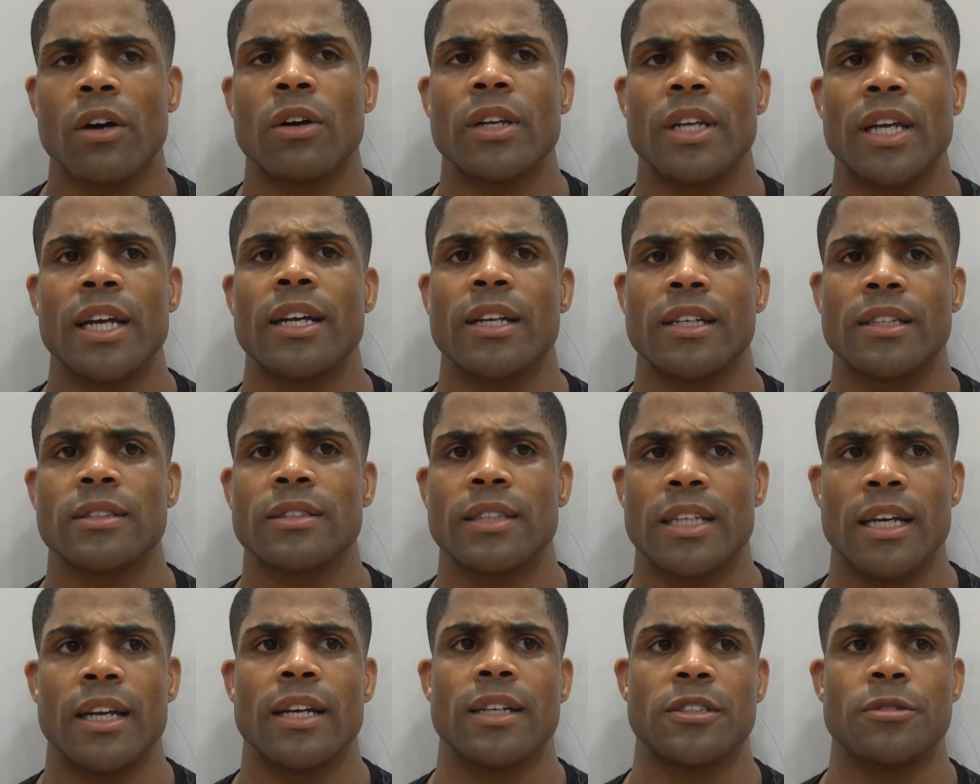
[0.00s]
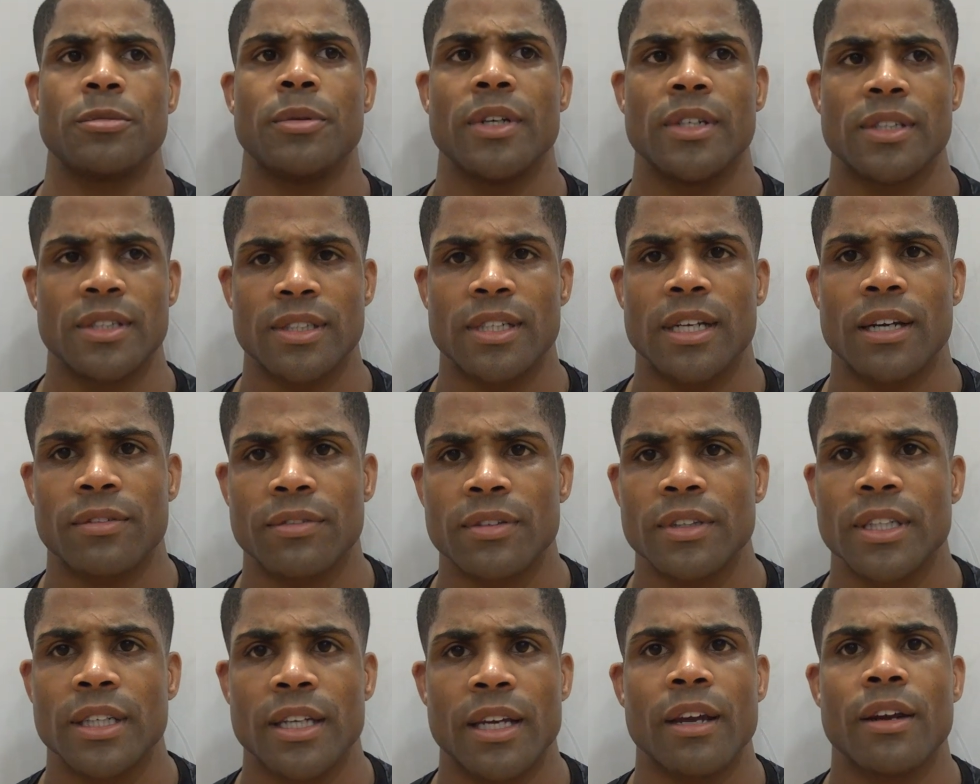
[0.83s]
Oh, that experience
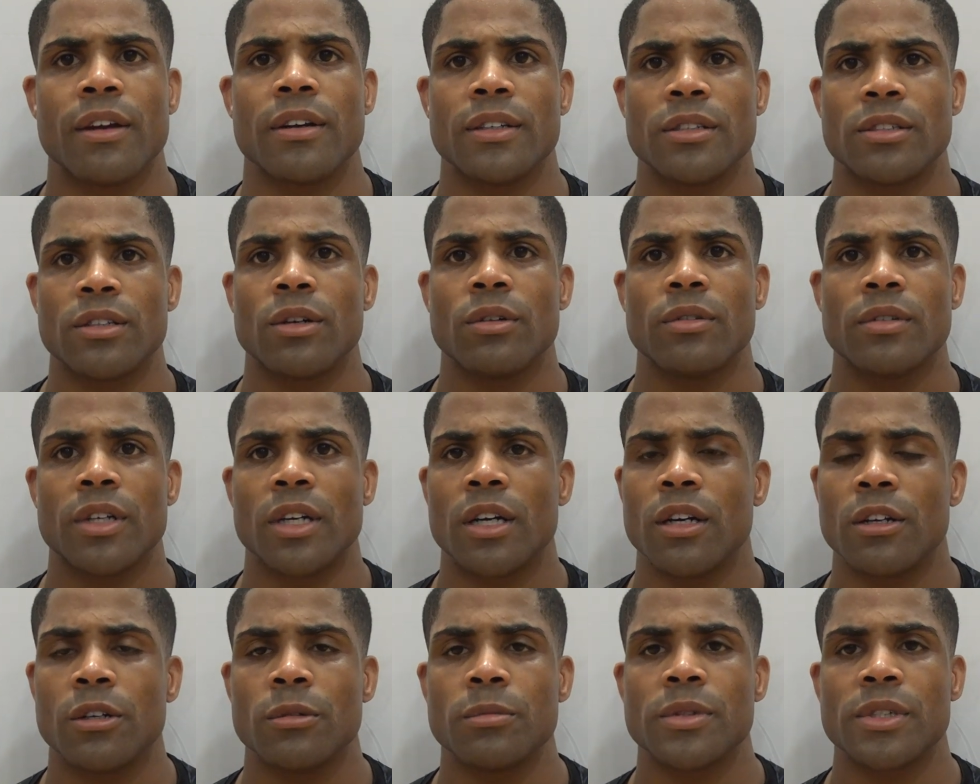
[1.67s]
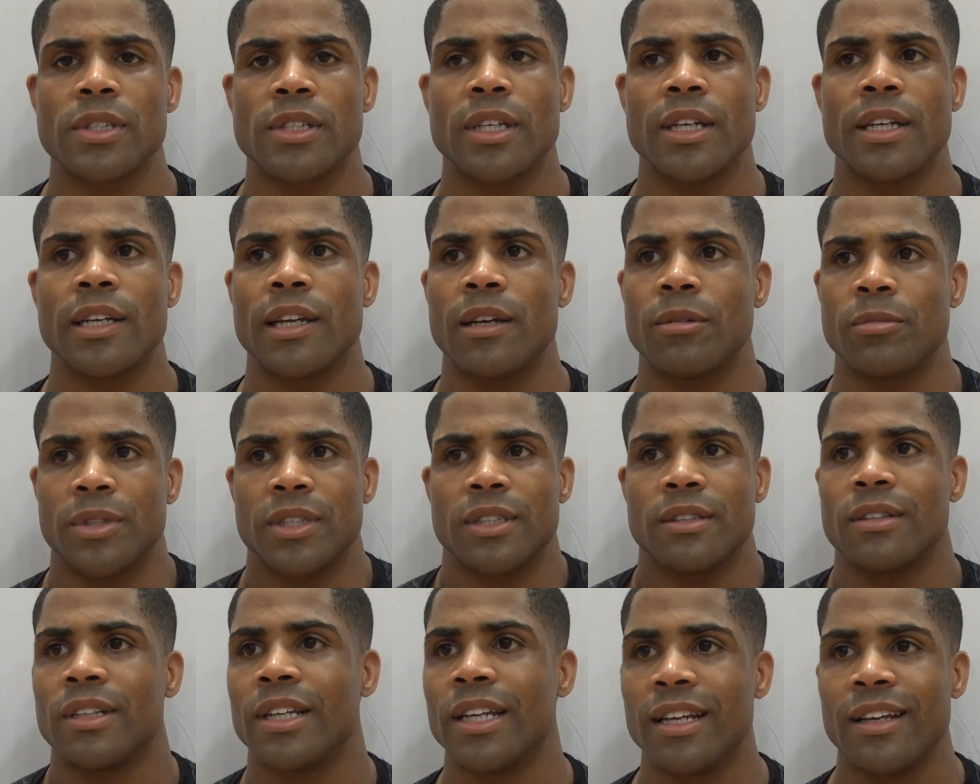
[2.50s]
definitely carries over 100%. I
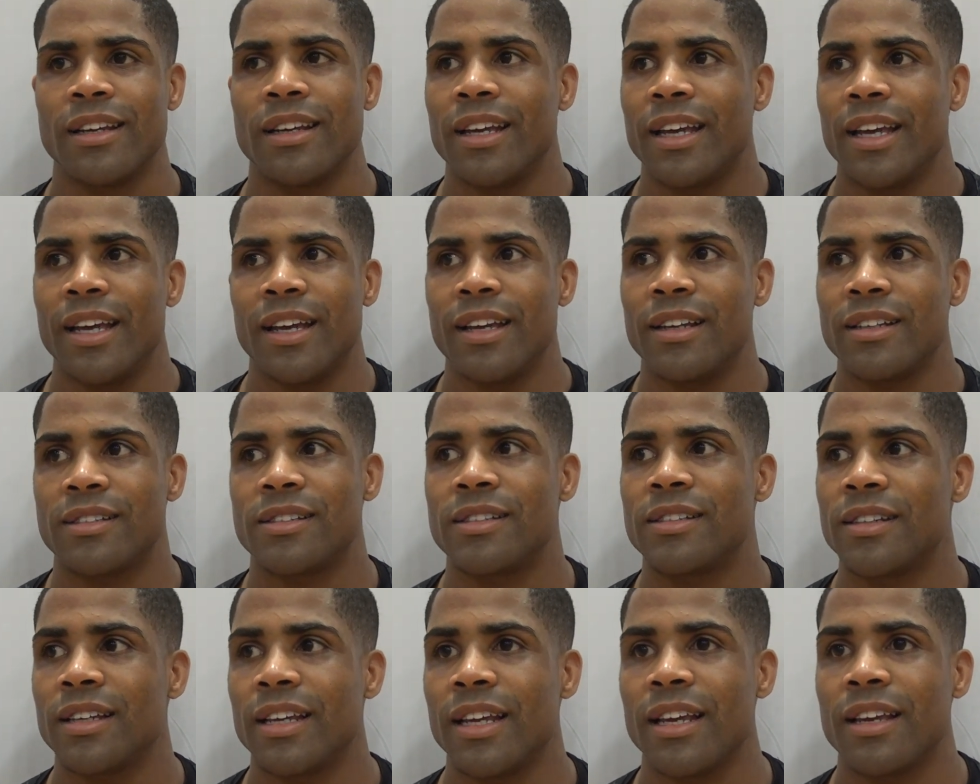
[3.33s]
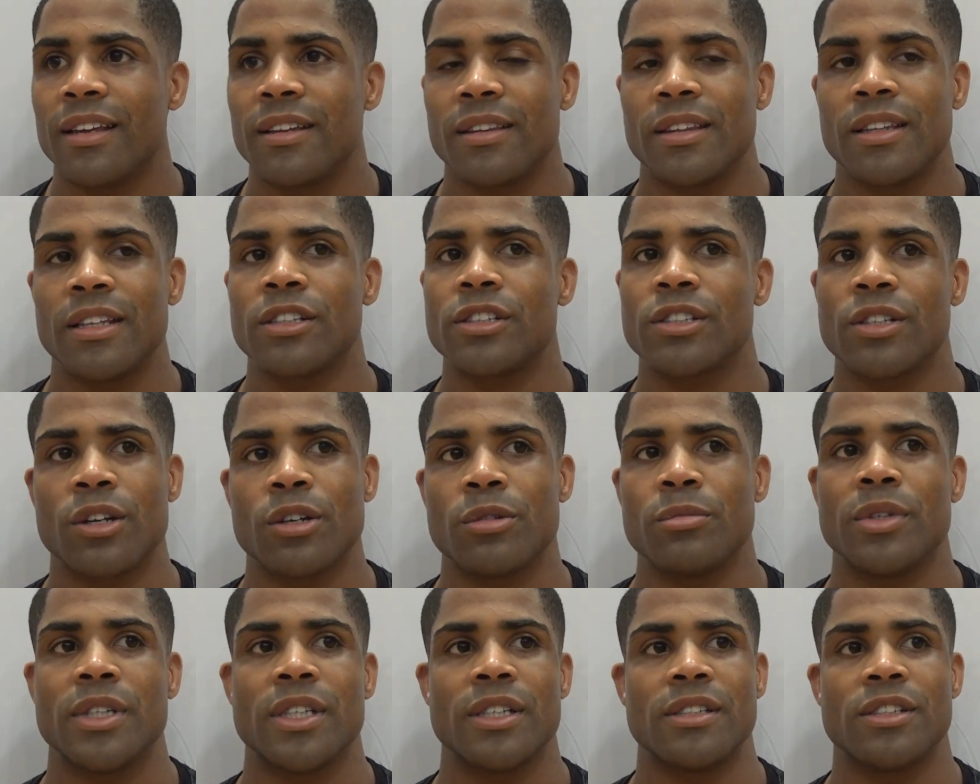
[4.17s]
mean, this
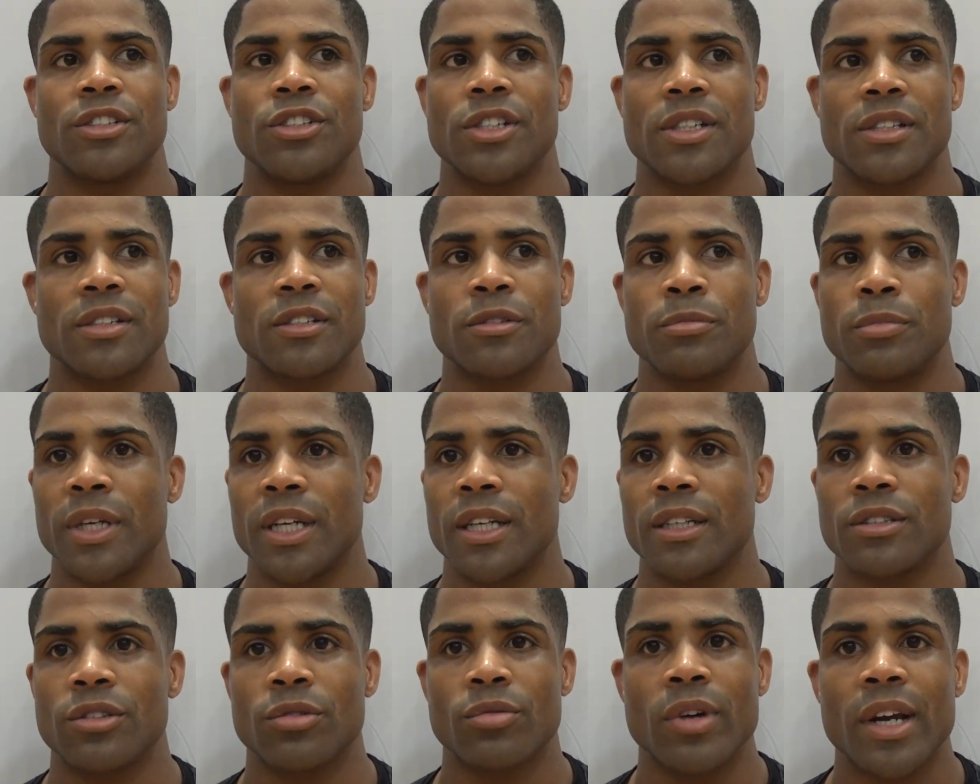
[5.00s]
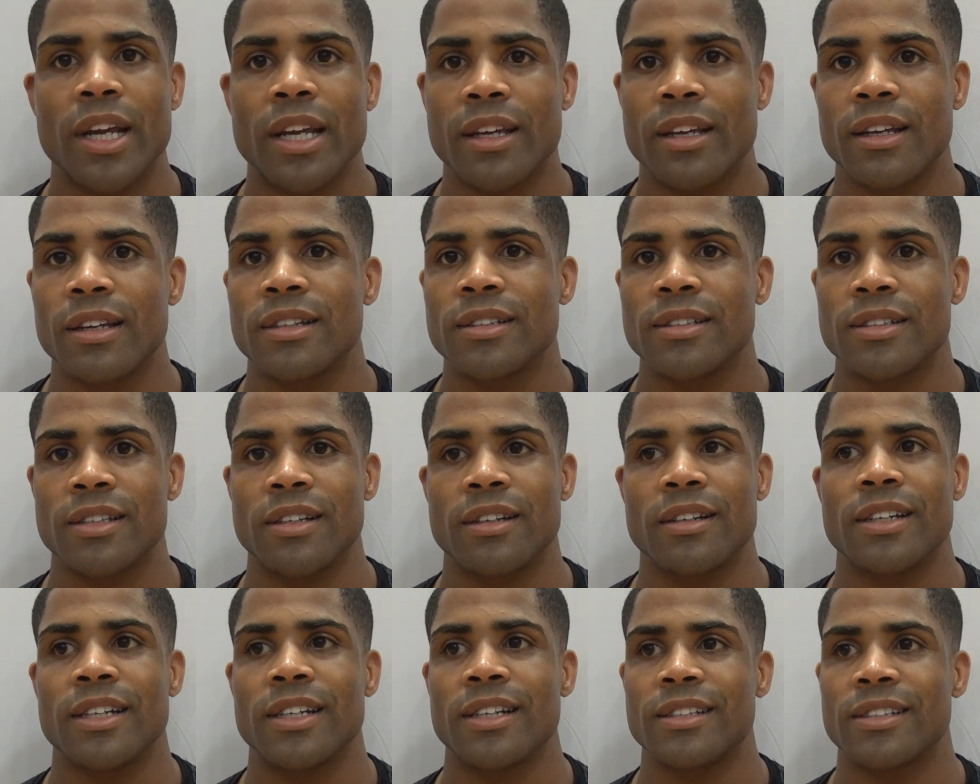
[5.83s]
tournament is just as big as a ranking
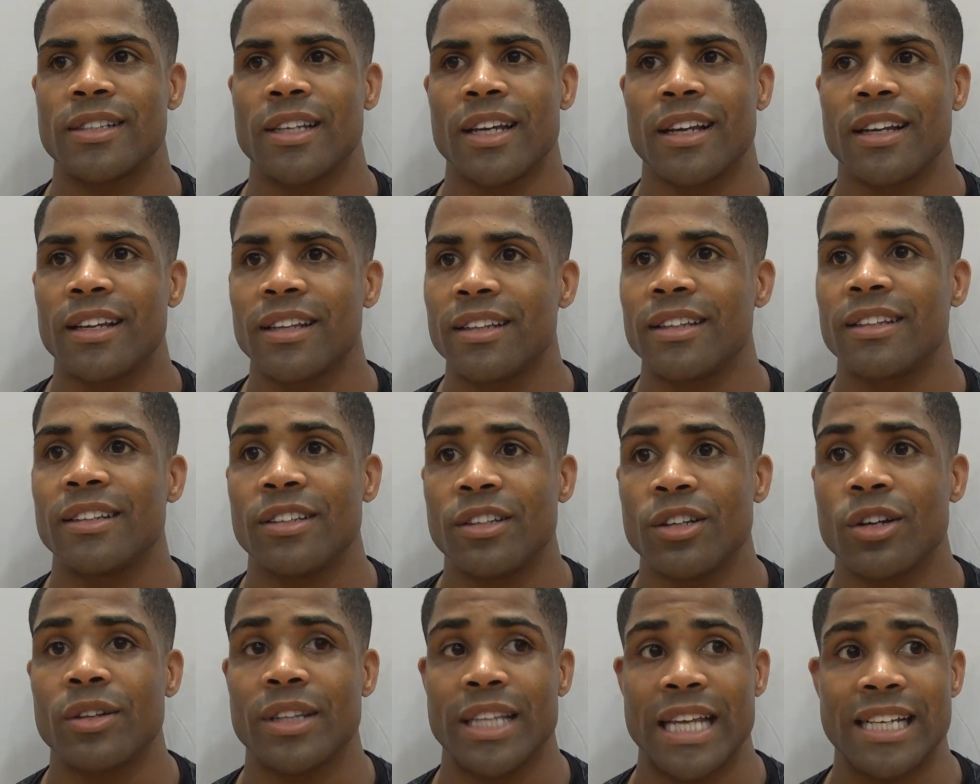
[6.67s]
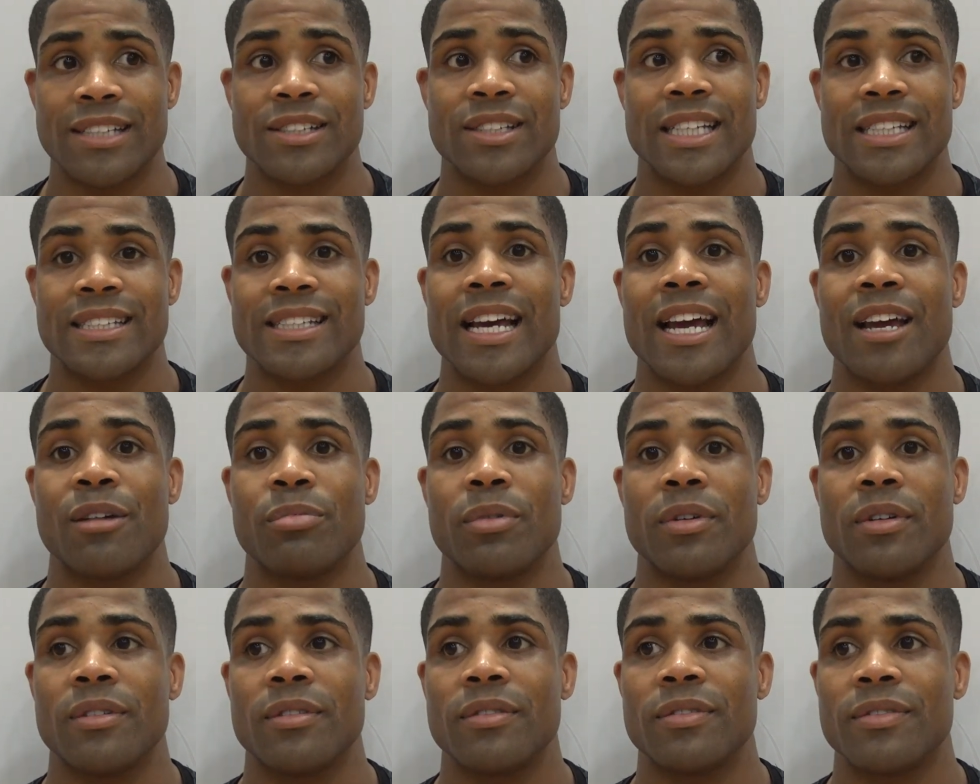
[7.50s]
series. Like, you know, that's the
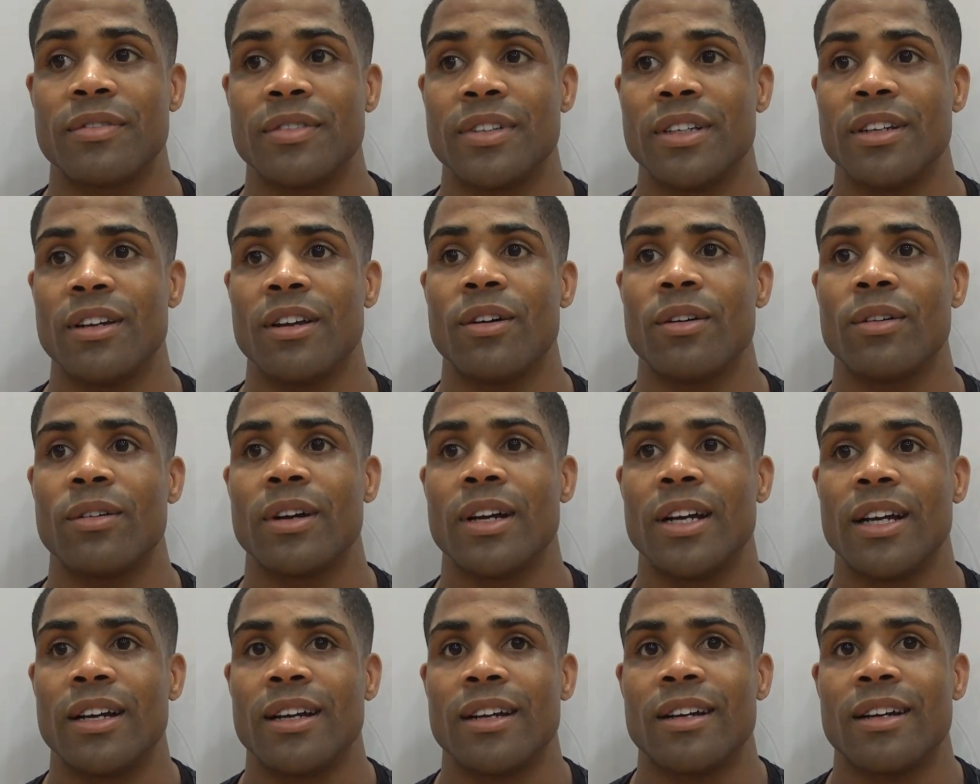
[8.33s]
type of, you know,